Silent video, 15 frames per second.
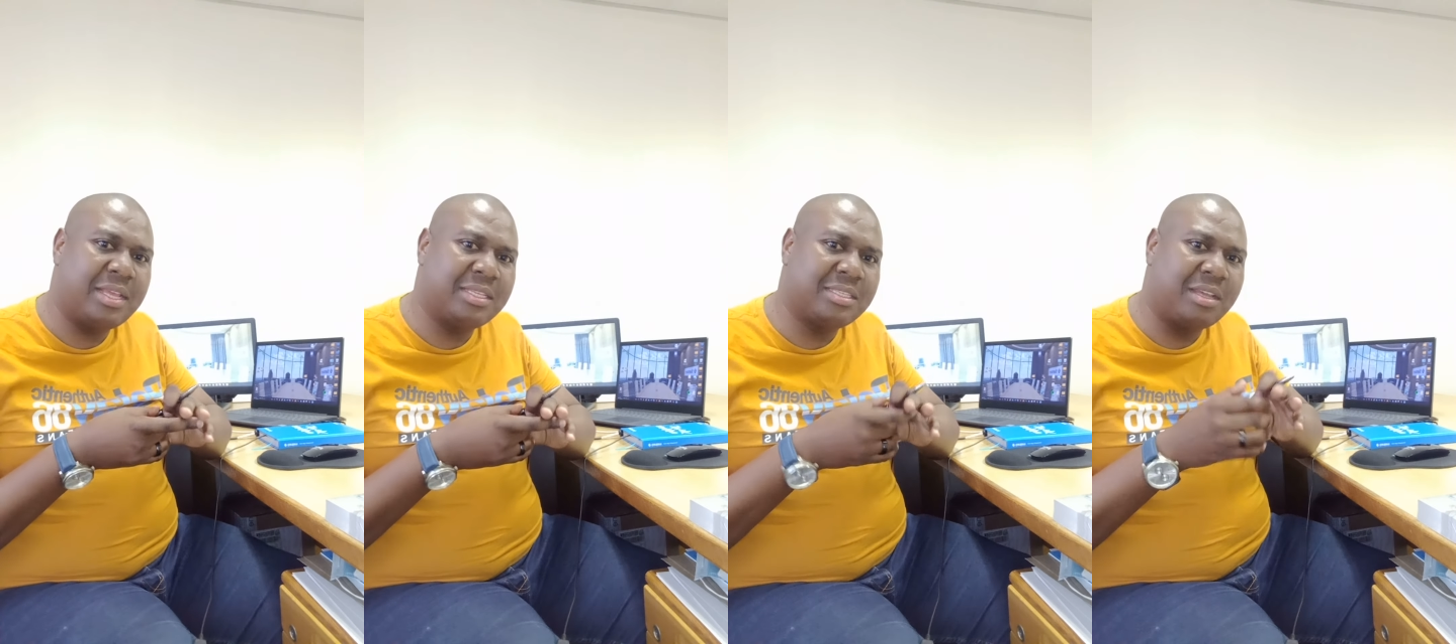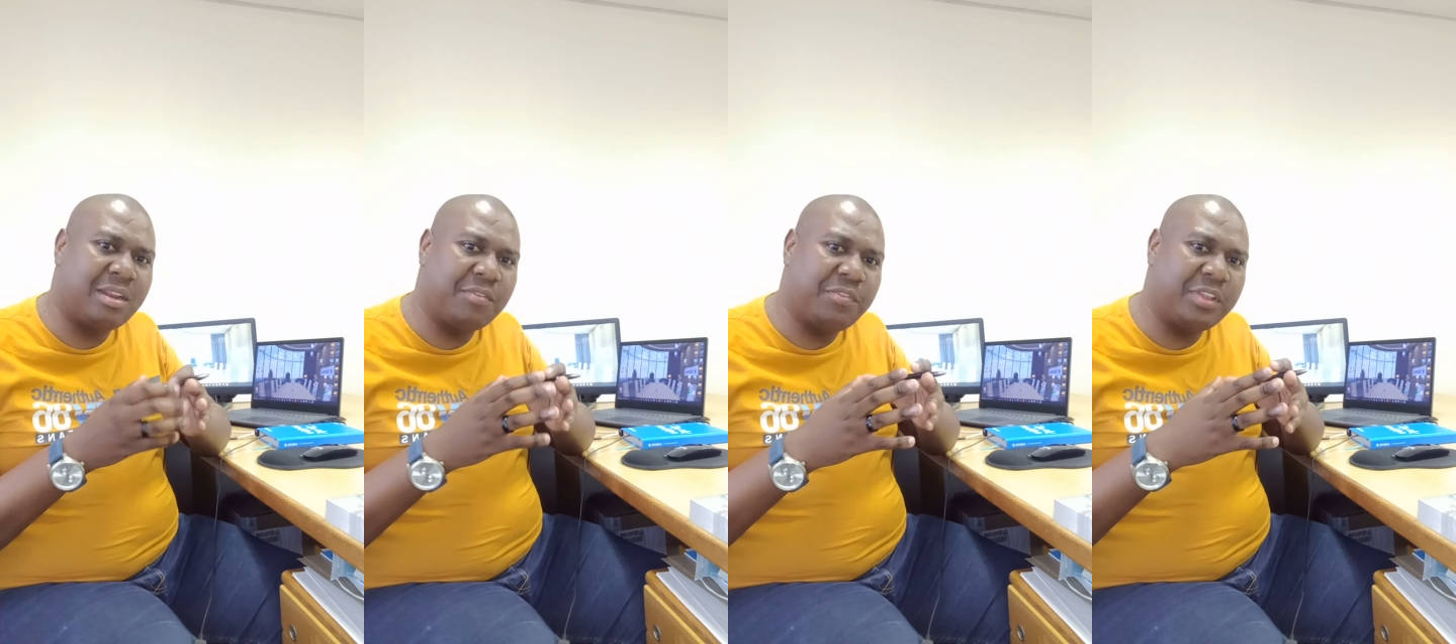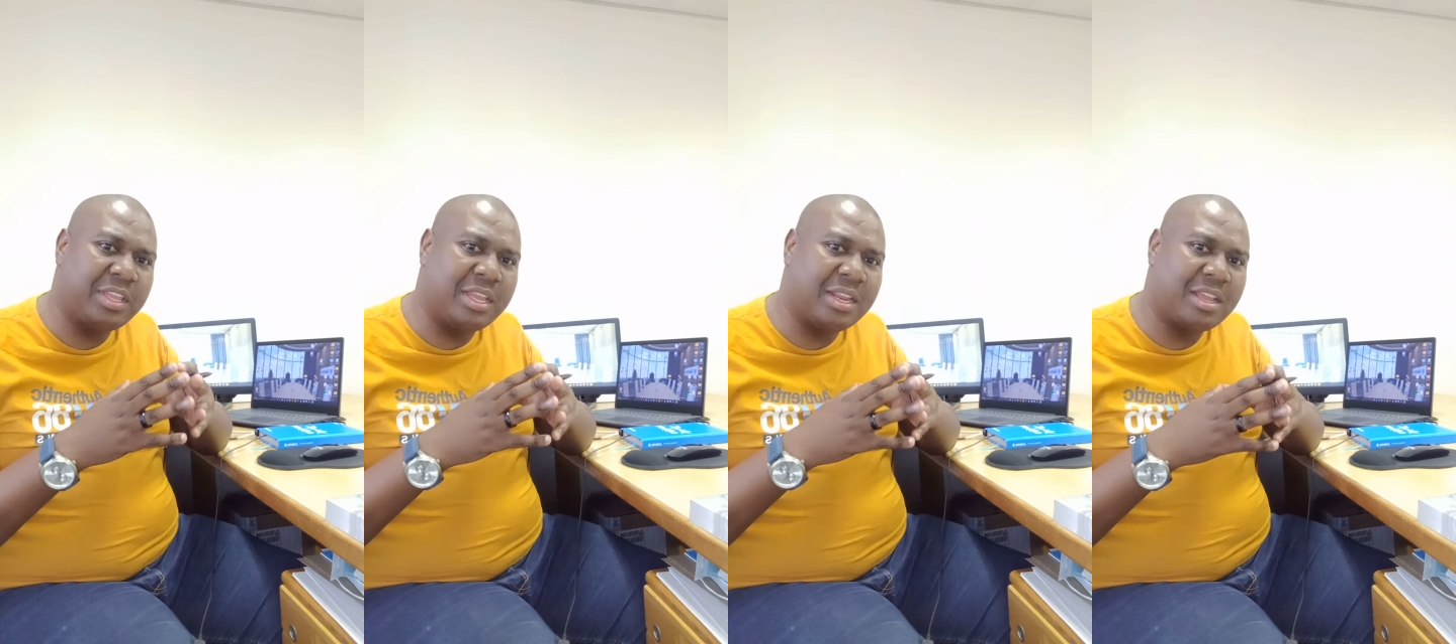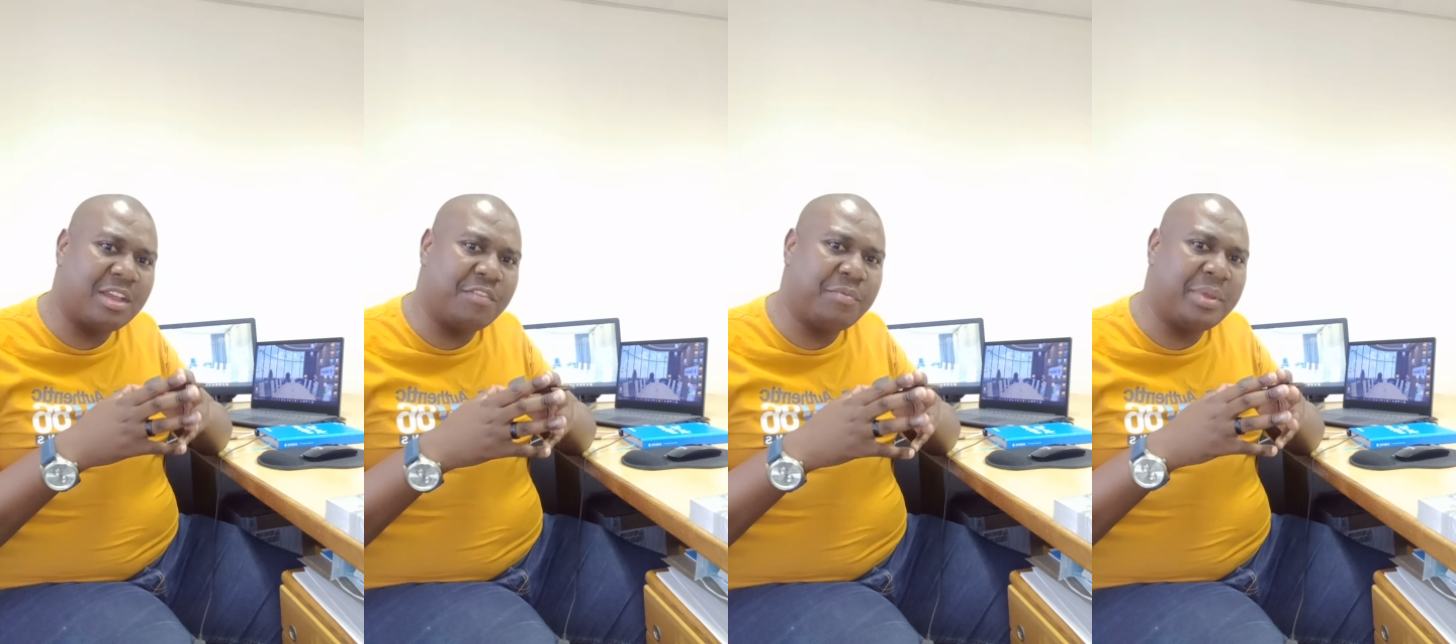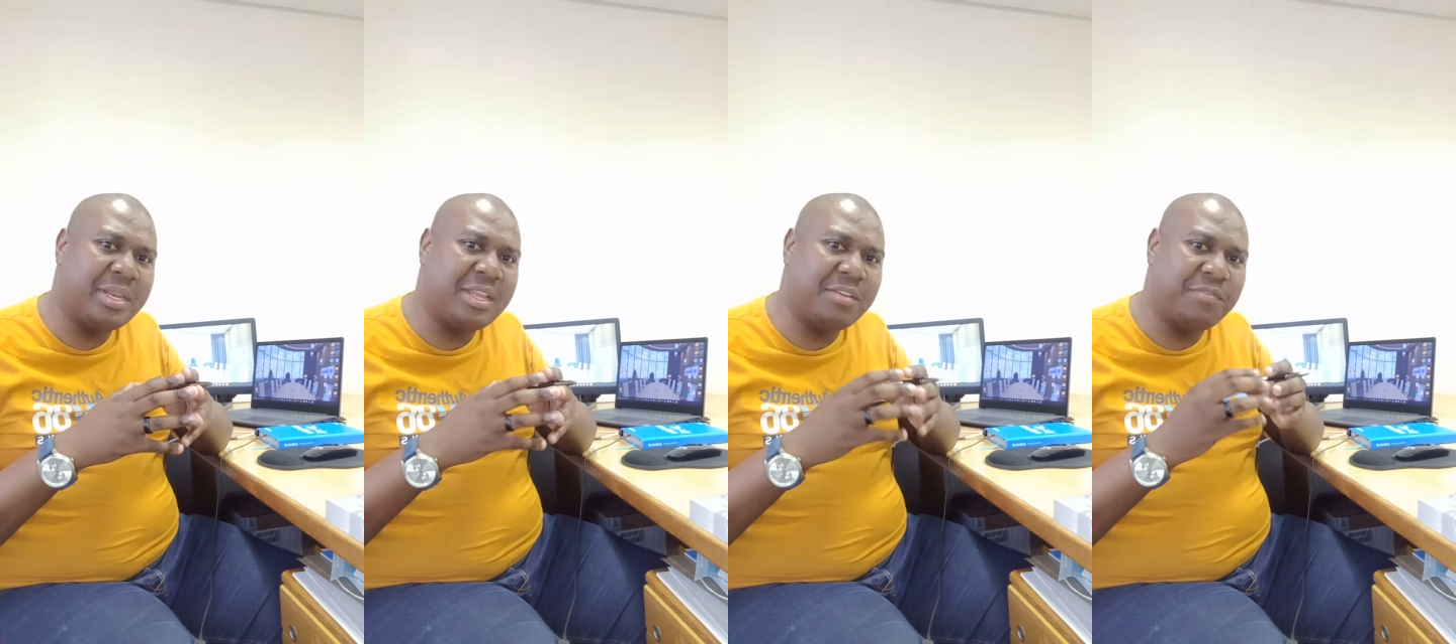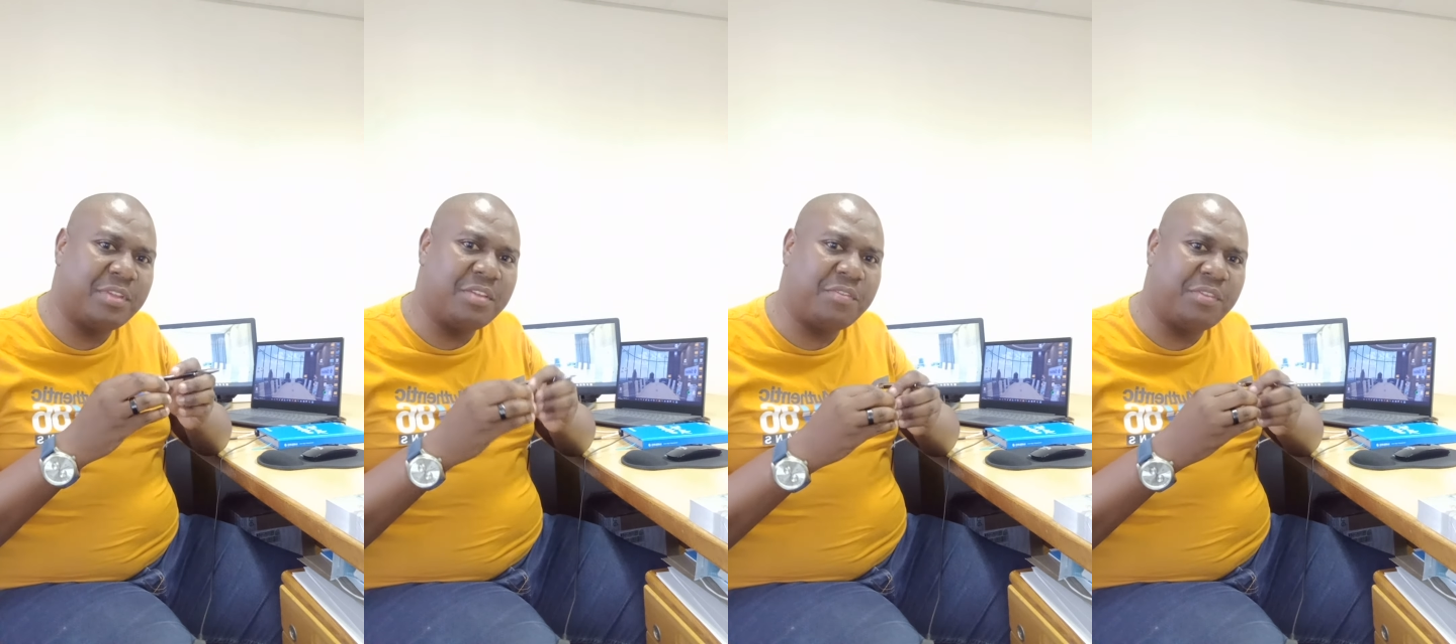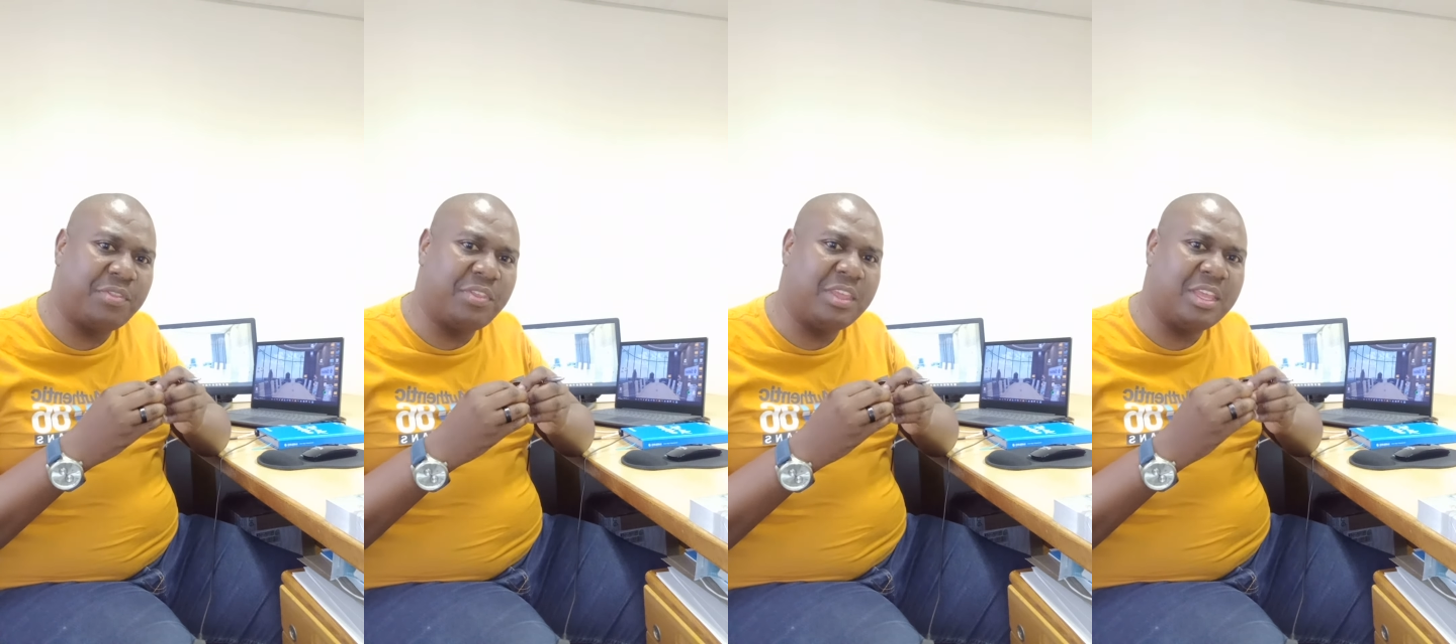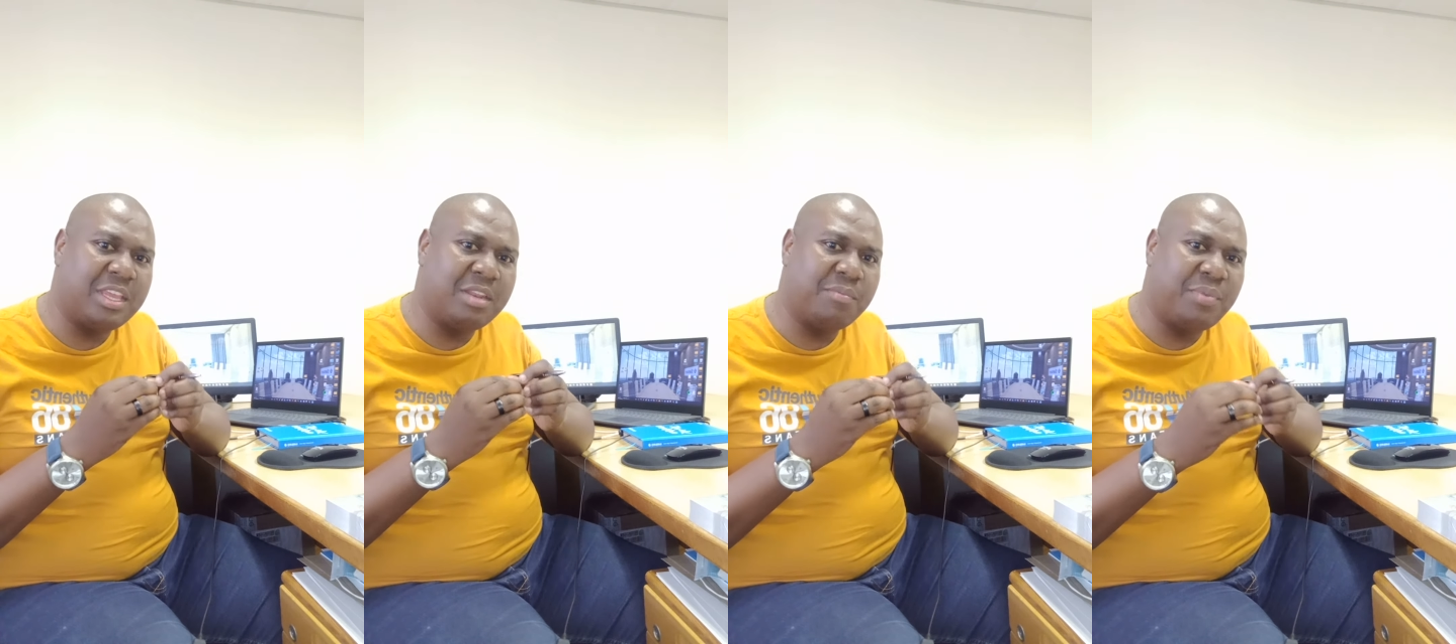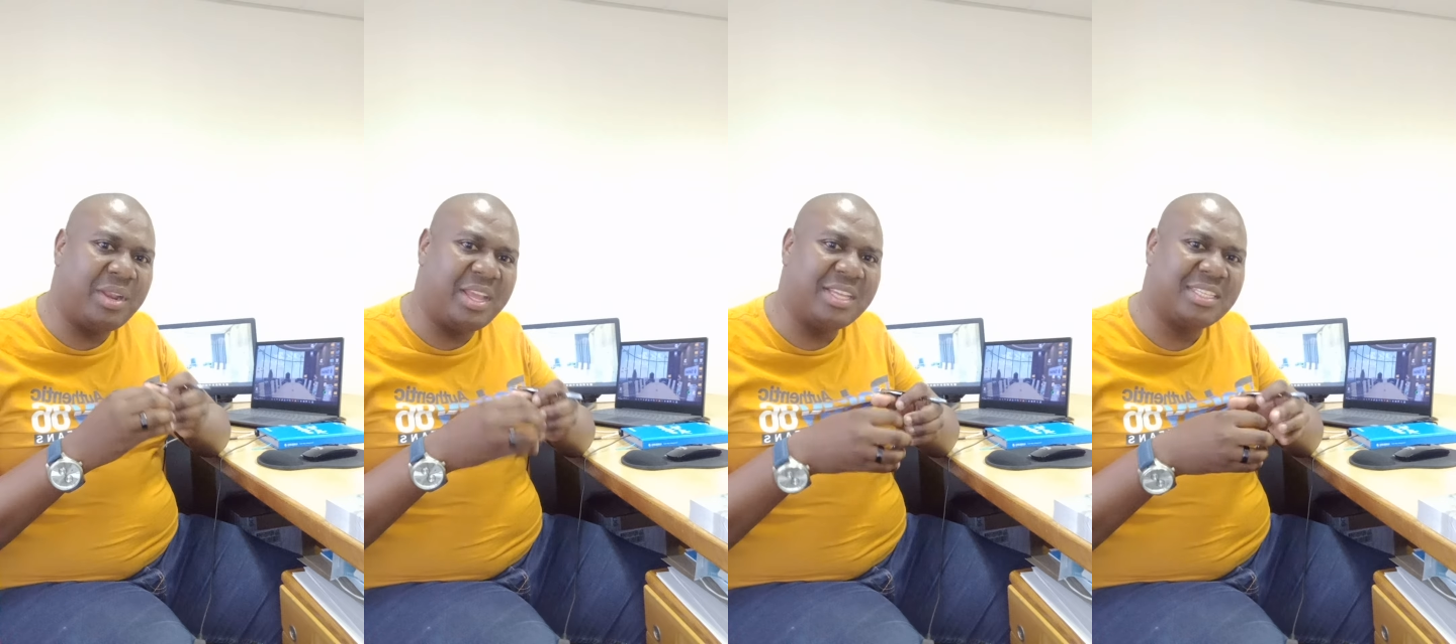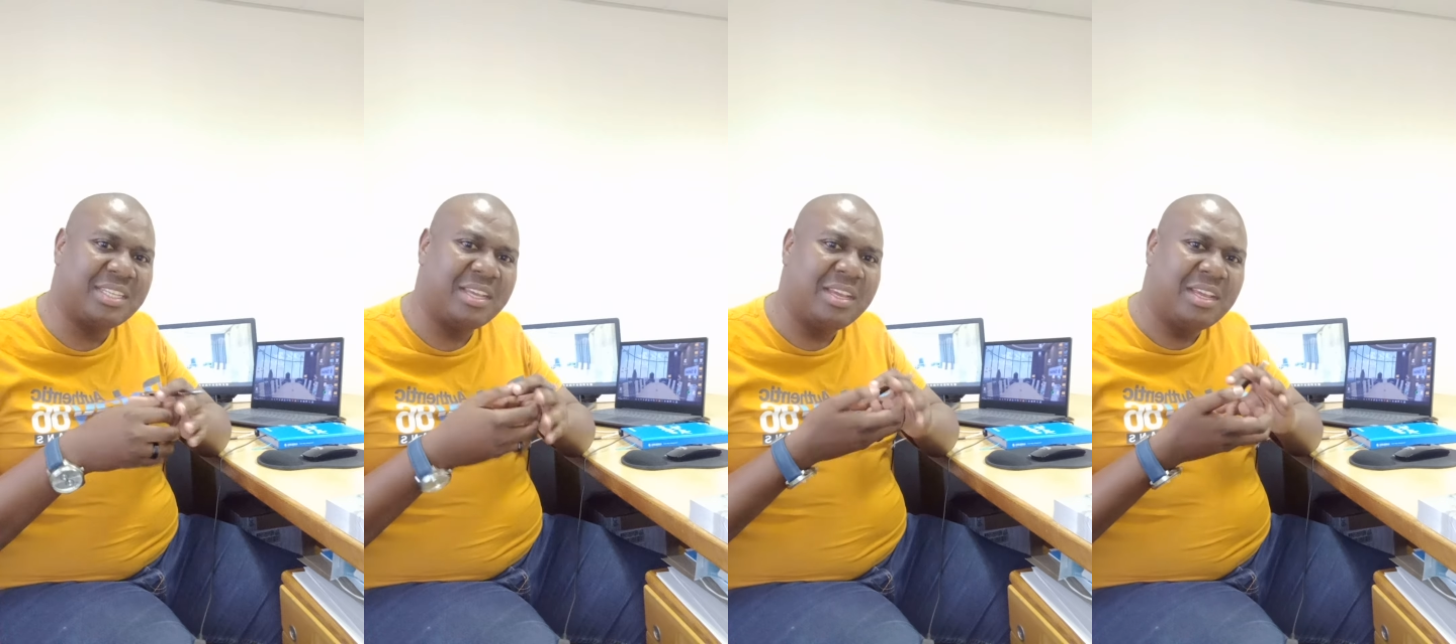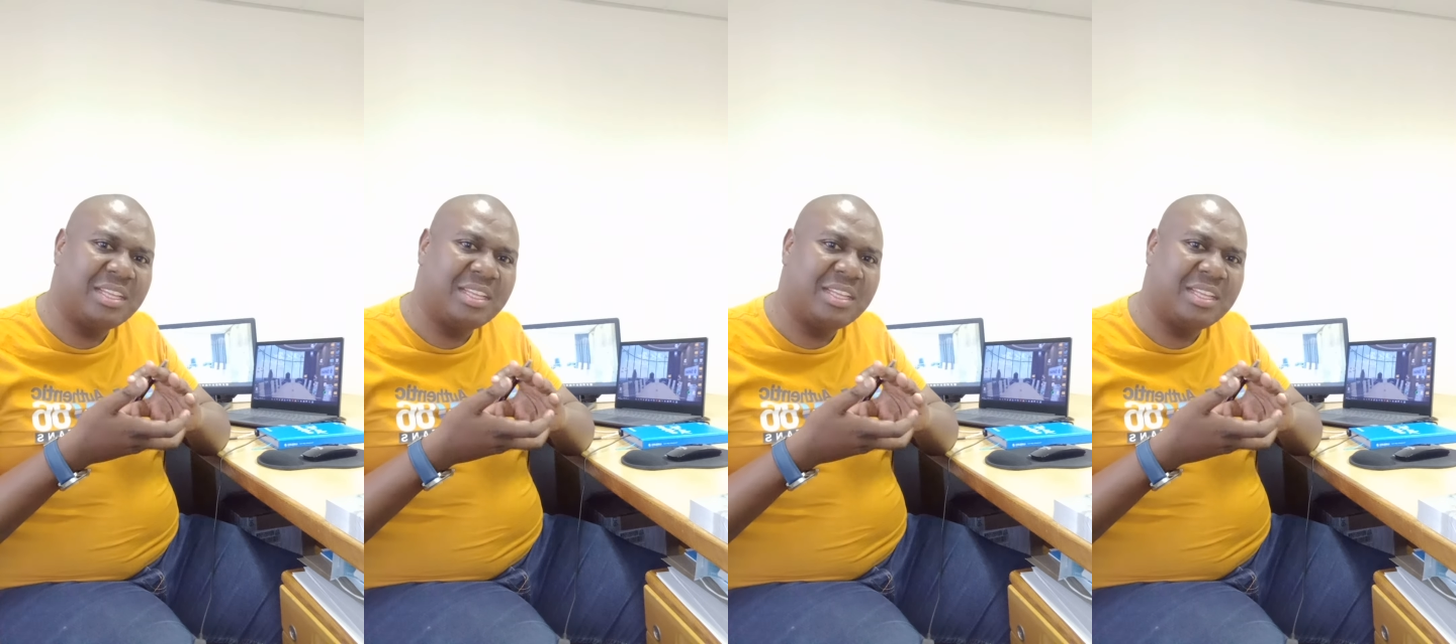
South African government have everything in place.